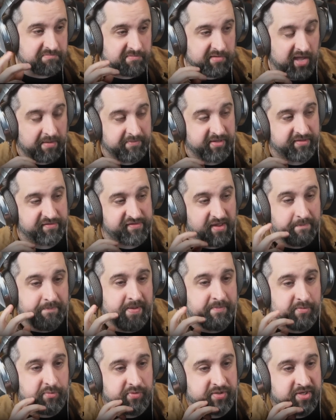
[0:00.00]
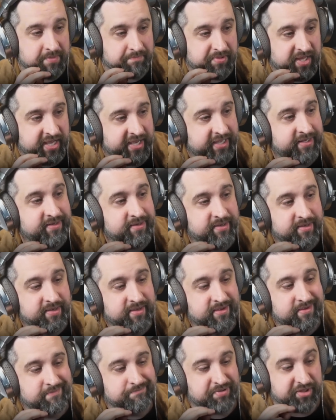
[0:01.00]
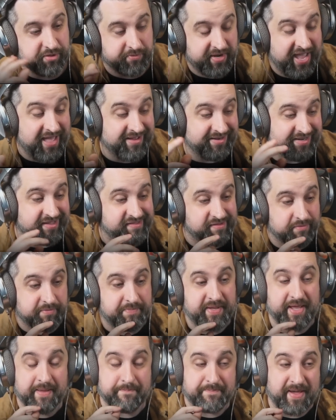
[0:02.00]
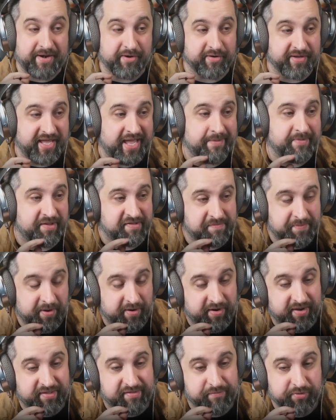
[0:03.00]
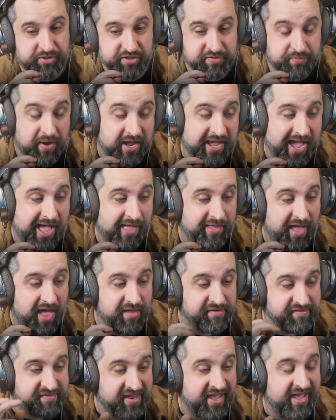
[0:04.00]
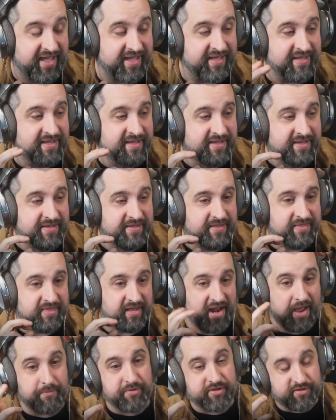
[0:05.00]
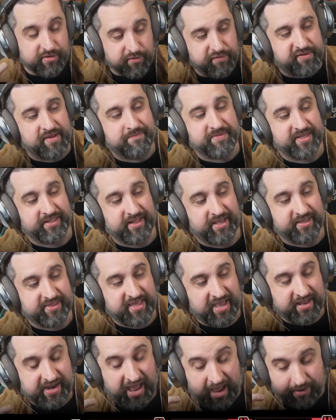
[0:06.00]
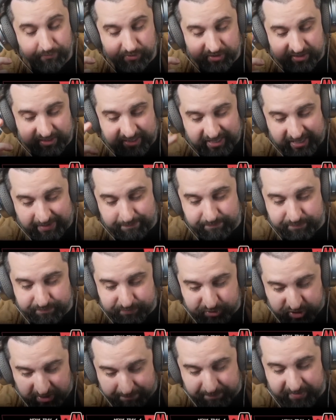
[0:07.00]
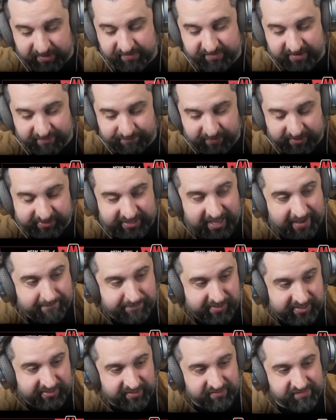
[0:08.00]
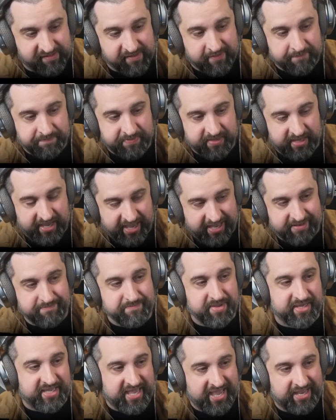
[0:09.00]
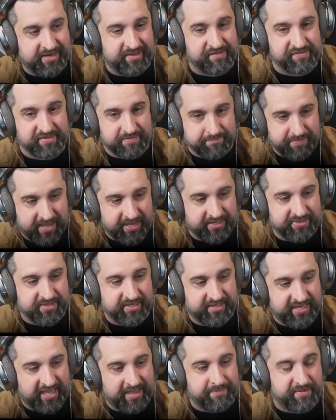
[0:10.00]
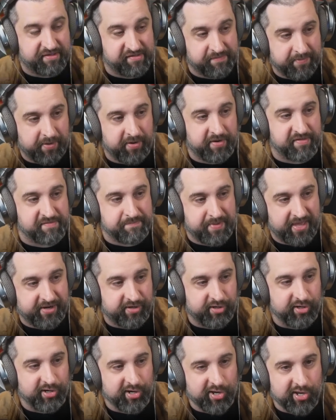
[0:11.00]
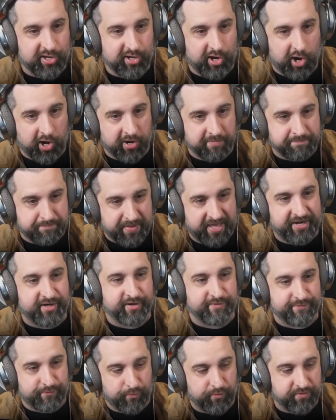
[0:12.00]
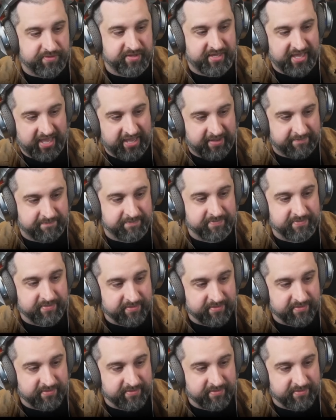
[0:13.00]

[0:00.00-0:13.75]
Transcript: I mean, some people would complain, but the reality is it would be a better game experience, which is why I'll say that I would do something like that. I would keep shipping stuff like that because hidden mechanics that make the game experience better are better for the game.